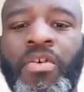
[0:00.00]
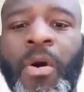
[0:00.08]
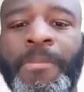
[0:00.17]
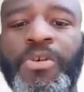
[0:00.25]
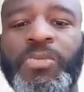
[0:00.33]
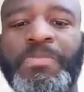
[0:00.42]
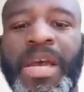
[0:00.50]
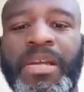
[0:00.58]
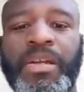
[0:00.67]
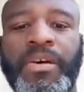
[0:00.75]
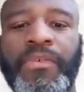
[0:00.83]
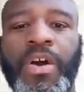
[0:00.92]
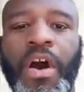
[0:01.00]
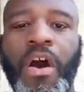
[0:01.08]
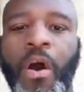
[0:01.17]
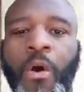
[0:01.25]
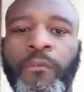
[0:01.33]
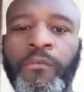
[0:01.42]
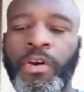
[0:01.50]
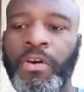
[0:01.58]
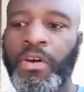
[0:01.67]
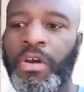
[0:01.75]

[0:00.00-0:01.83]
or perspective over